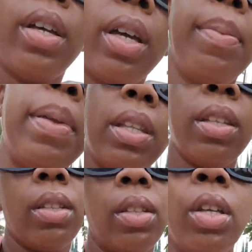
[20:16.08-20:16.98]
I mean,
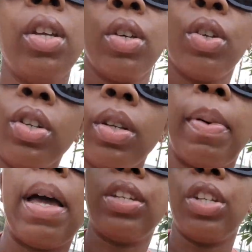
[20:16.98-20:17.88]
good and
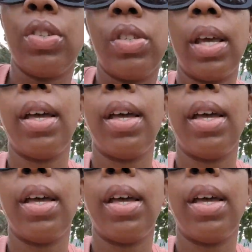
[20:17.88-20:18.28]
bad news.